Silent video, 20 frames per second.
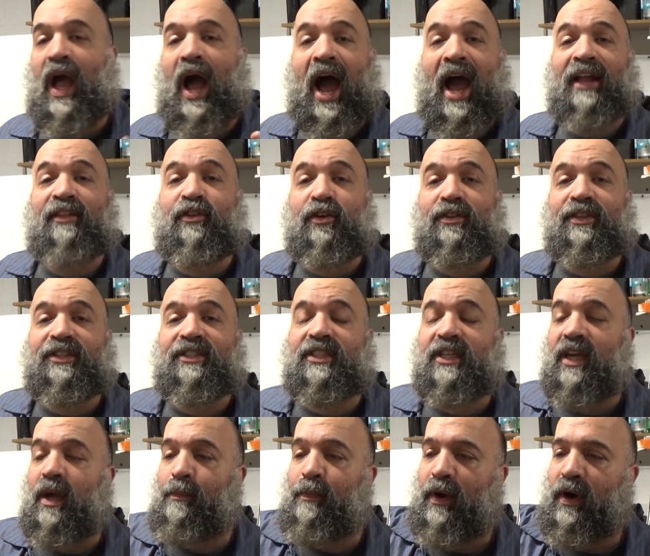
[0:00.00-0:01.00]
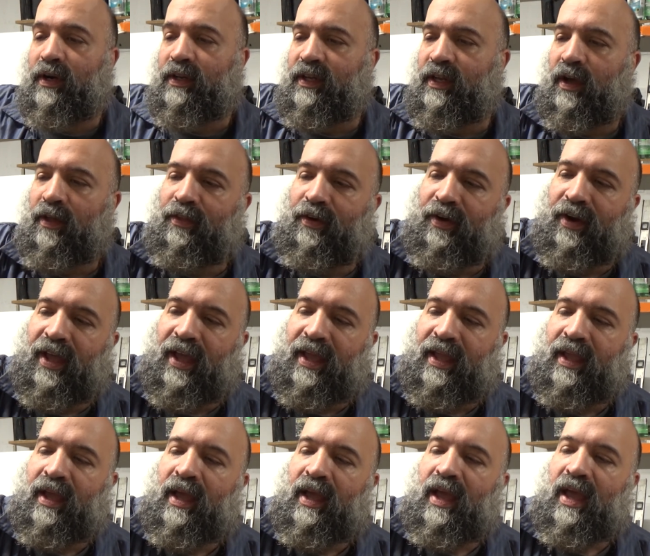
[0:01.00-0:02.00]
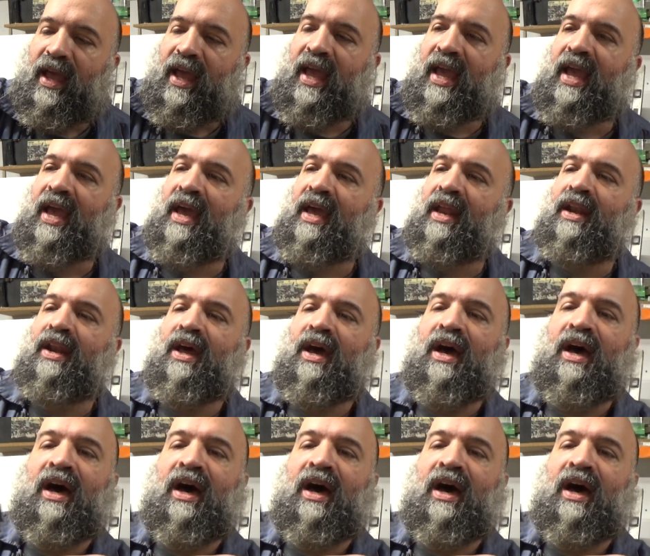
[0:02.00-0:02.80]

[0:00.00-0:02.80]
I took this thing apart the other day, and